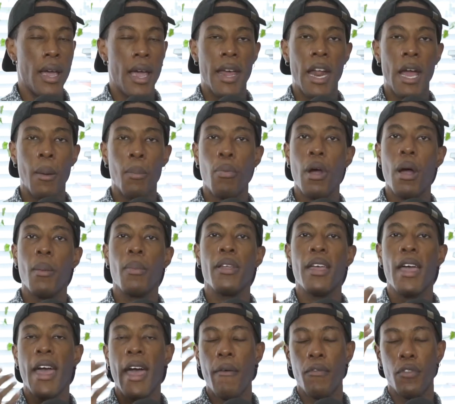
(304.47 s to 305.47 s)
and I
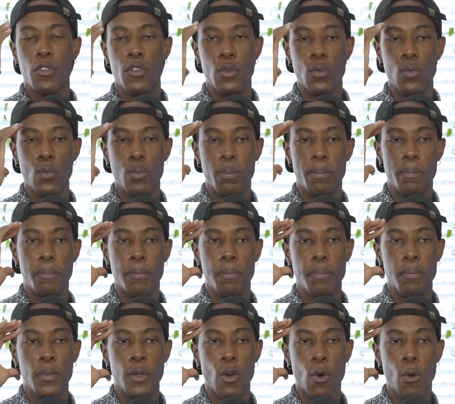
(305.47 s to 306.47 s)
probably have to,
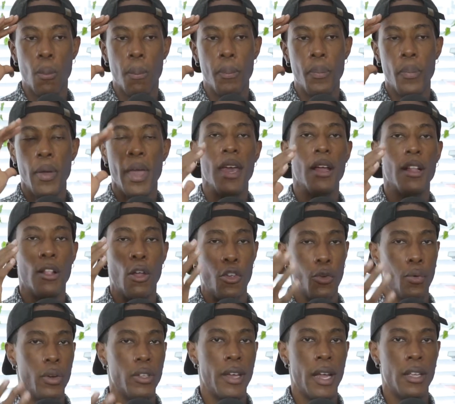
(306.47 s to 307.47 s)
pay
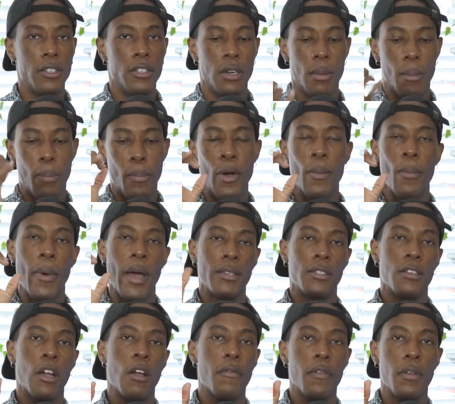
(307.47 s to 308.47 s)
closer attention and put
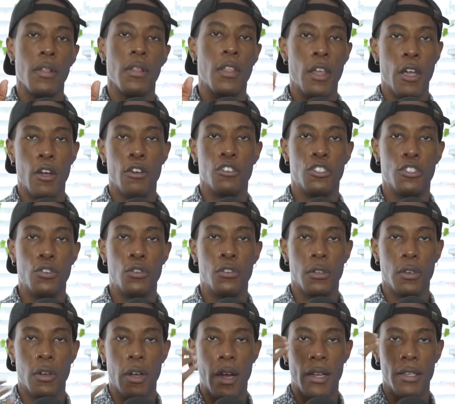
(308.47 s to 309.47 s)
myself in their shoes
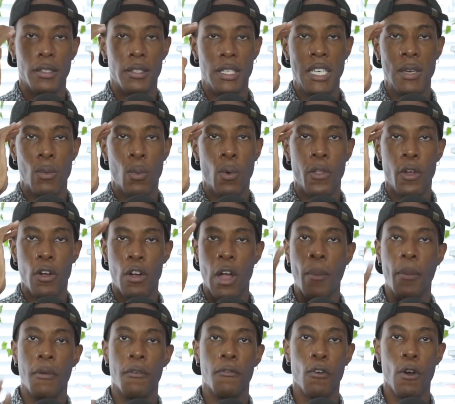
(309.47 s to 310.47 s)
to kind of see where they're
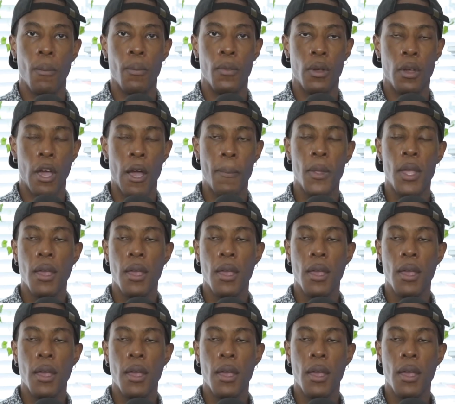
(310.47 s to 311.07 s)
coming from. Okay.